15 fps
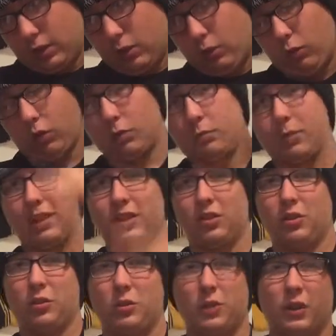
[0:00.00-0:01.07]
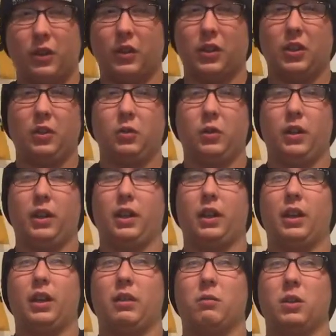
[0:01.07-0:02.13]
wanted me to do another
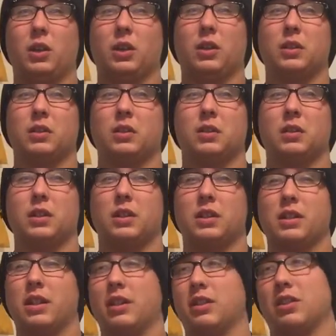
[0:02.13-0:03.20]
Q&A because they said